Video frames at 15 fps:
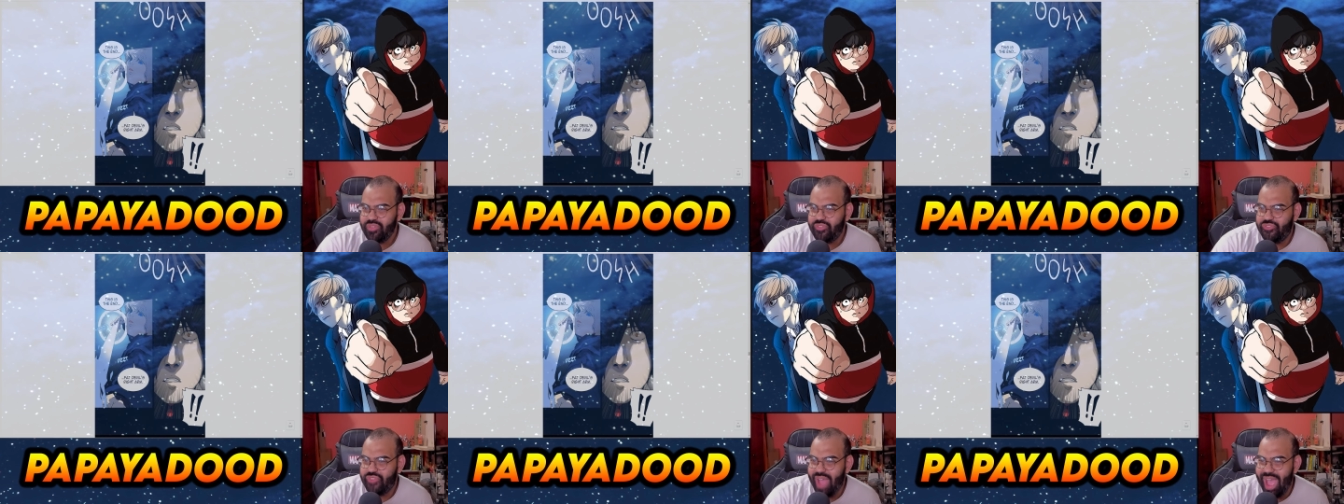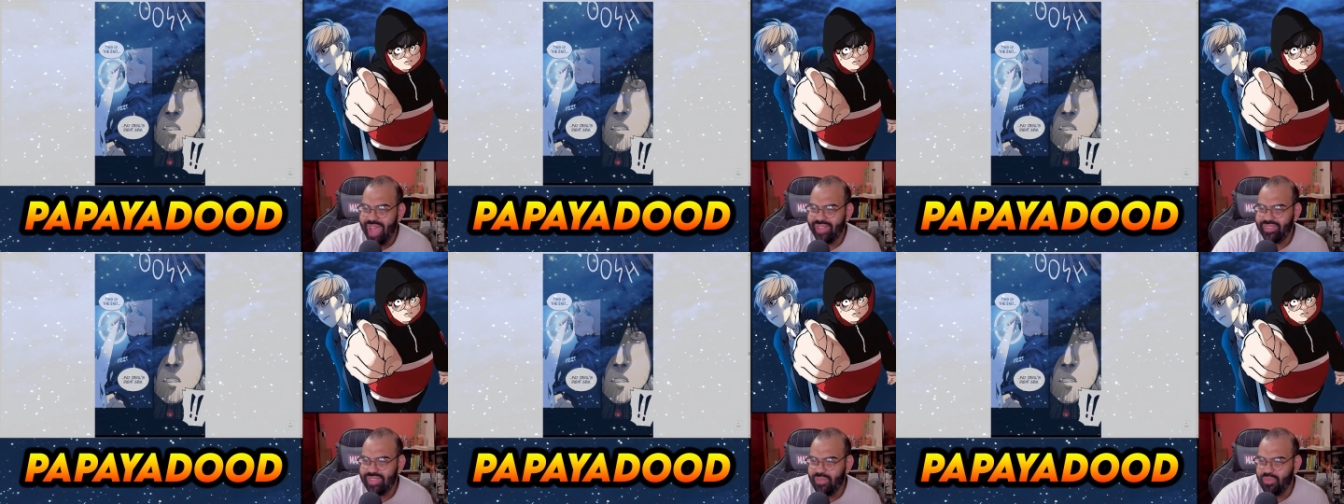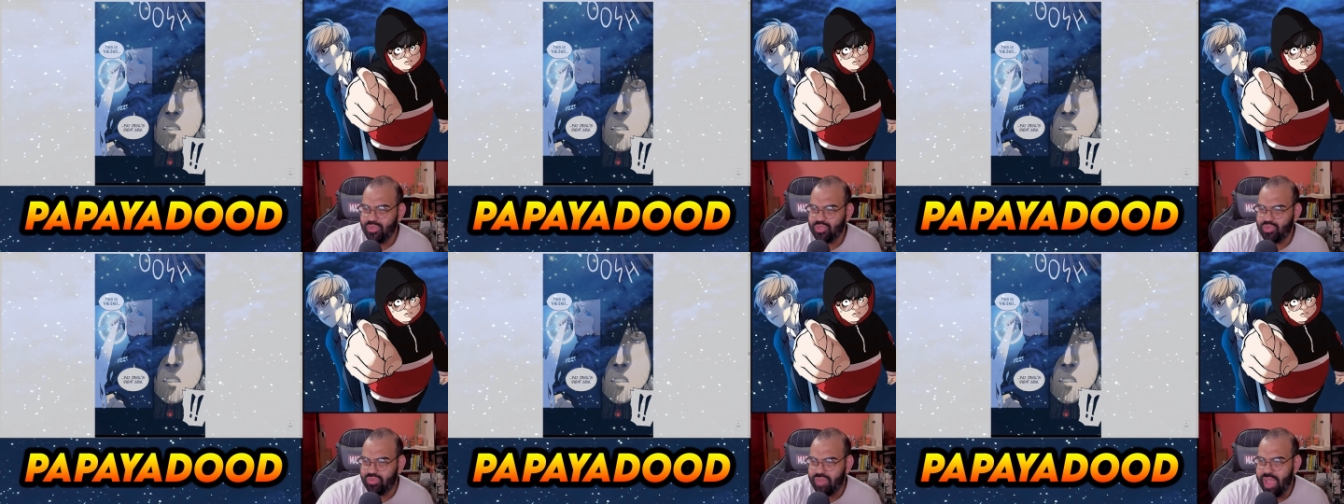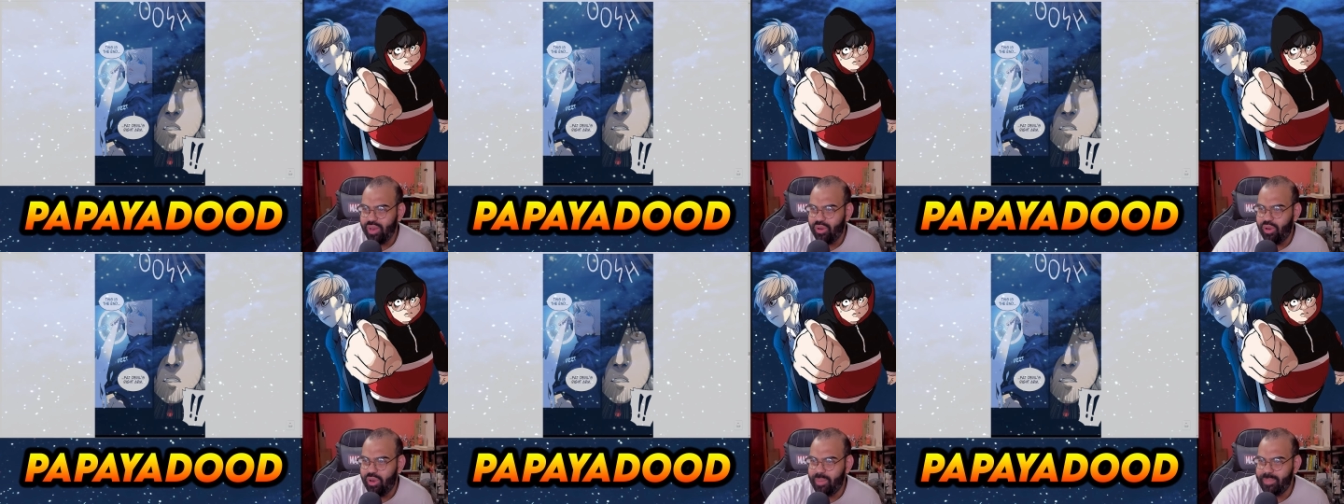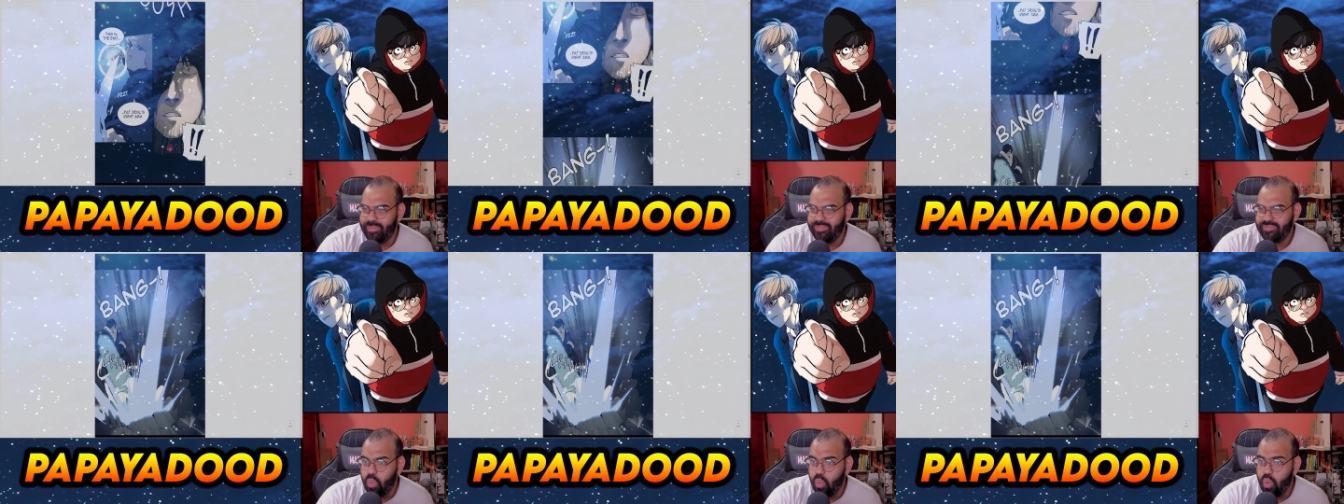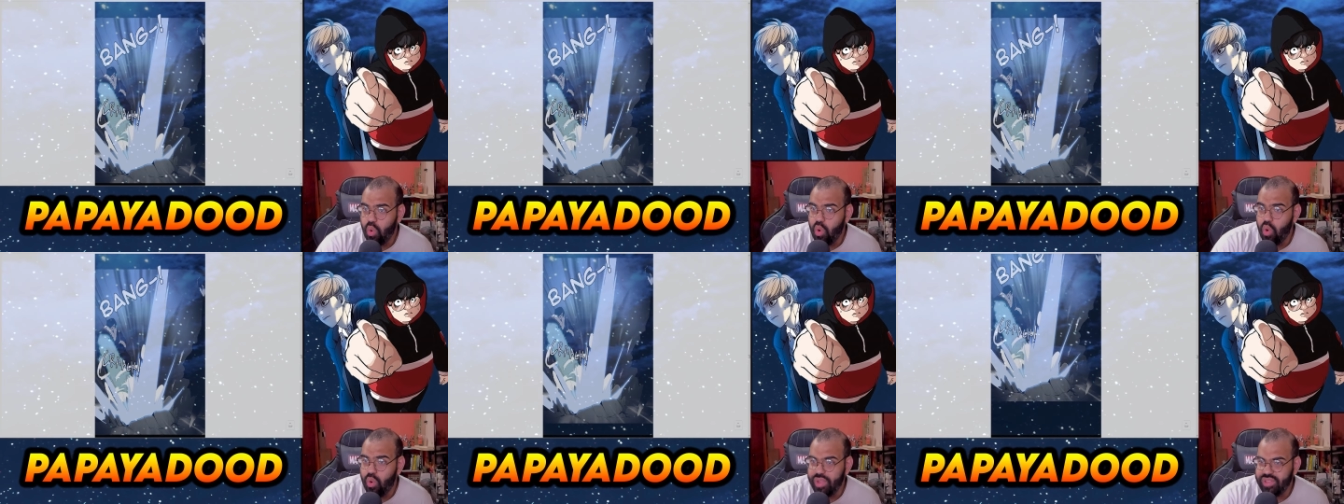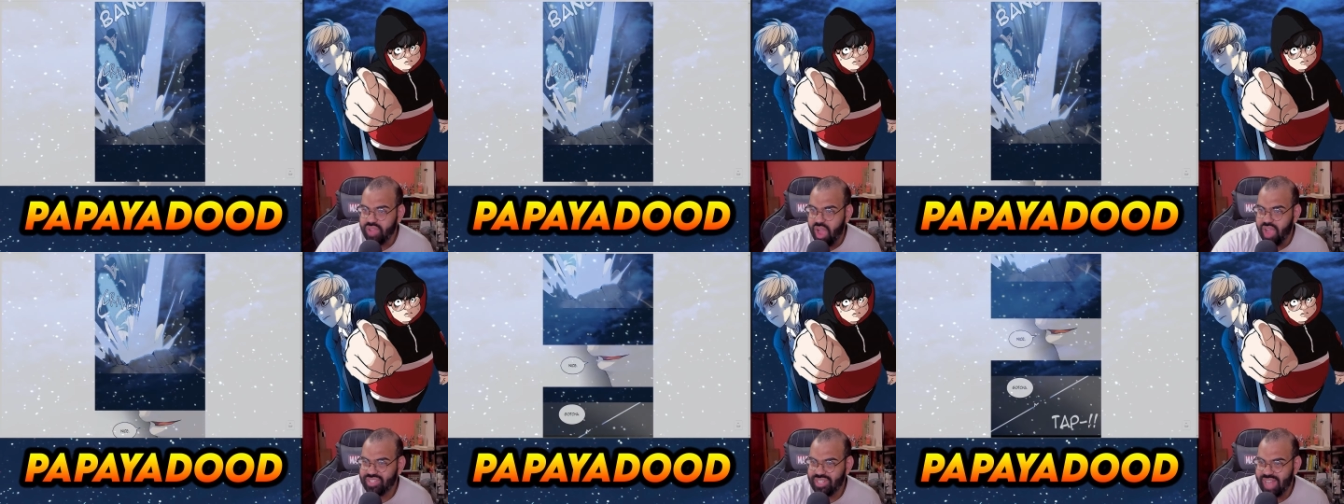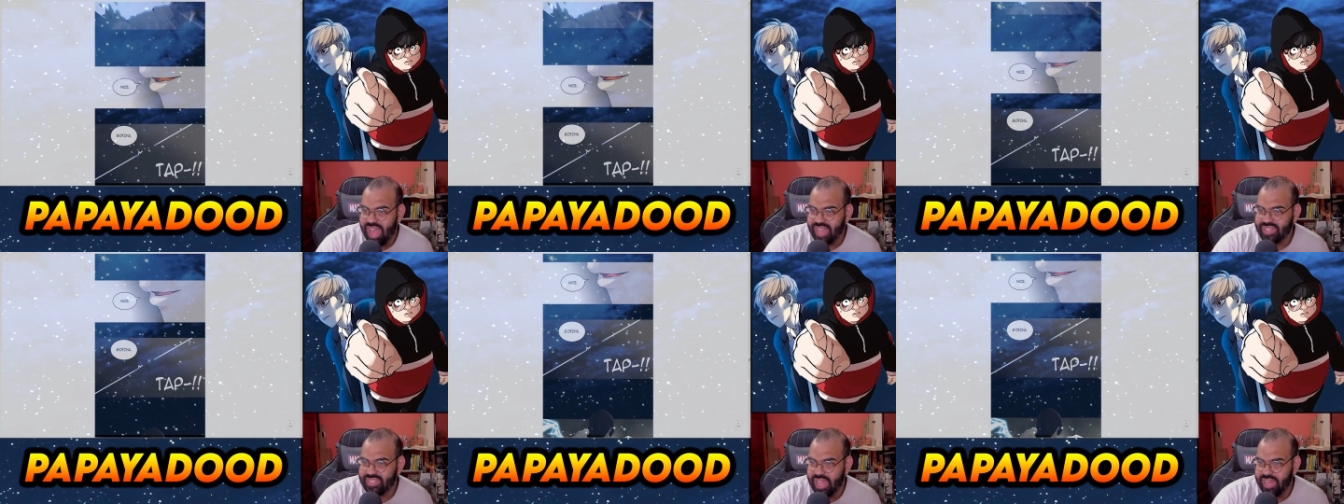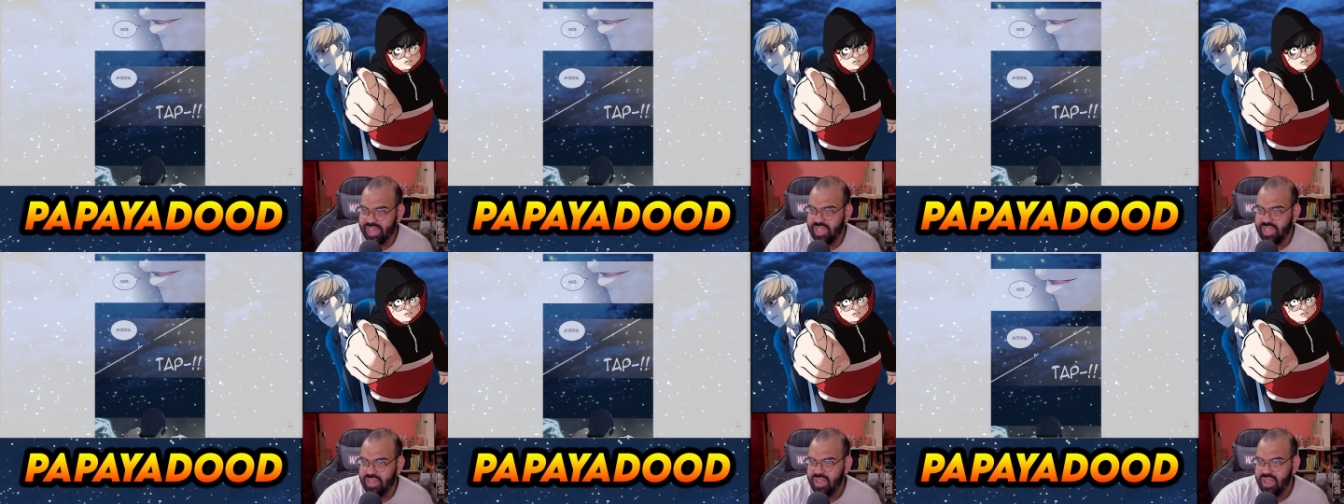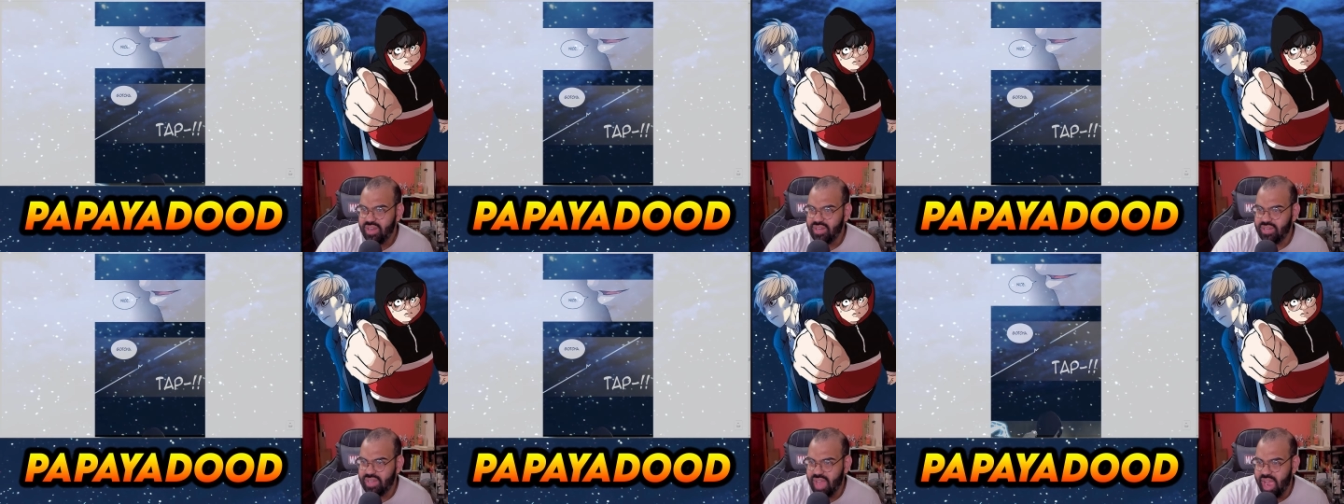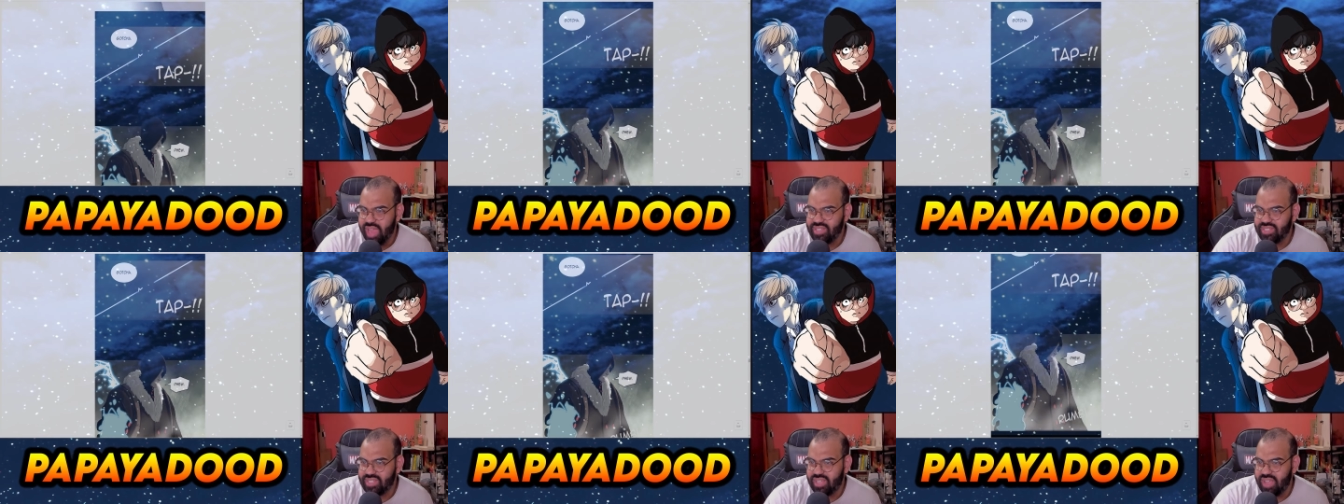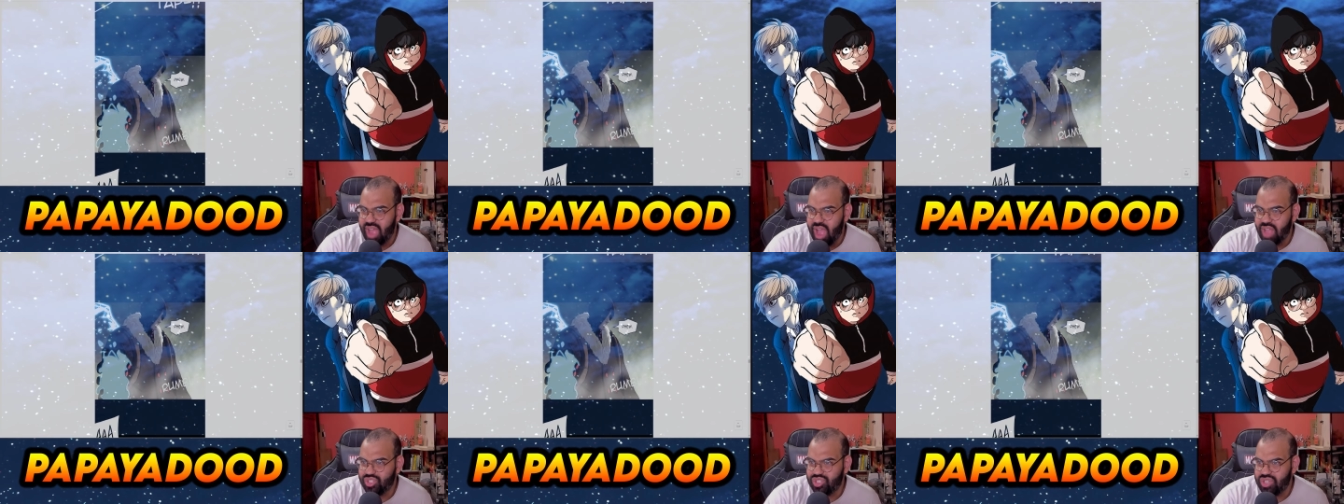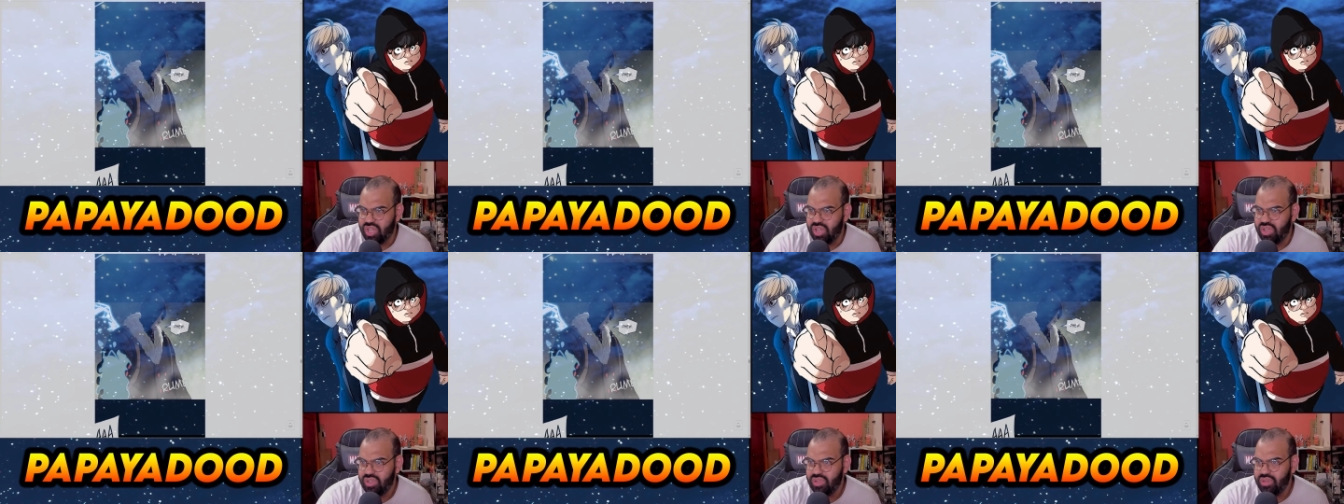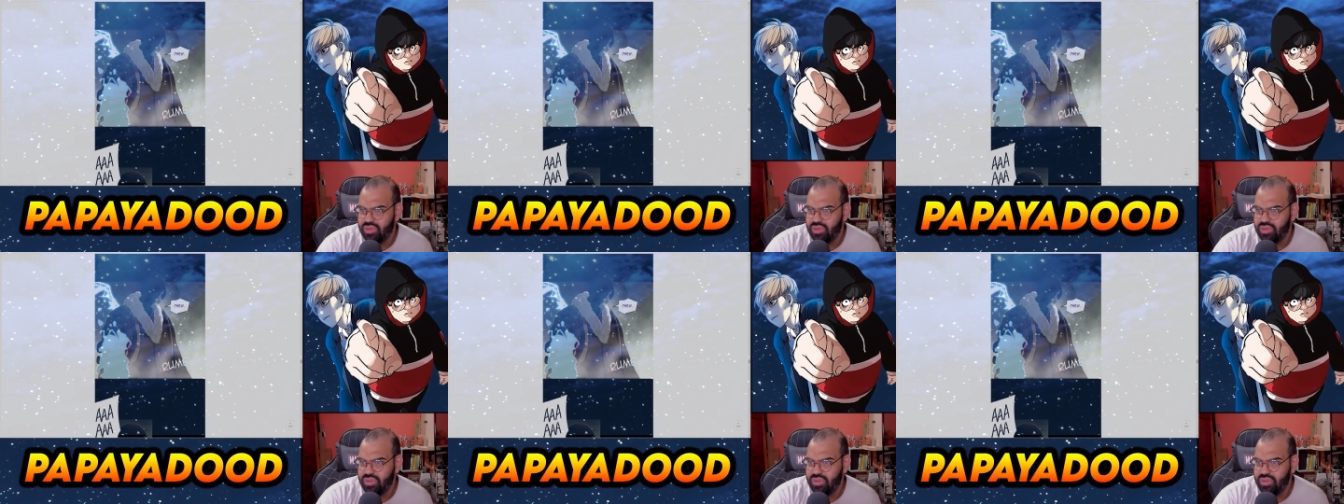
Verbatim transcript: Fat Devil's right arm. Woo, he dodged the last second. Nice, gotcha.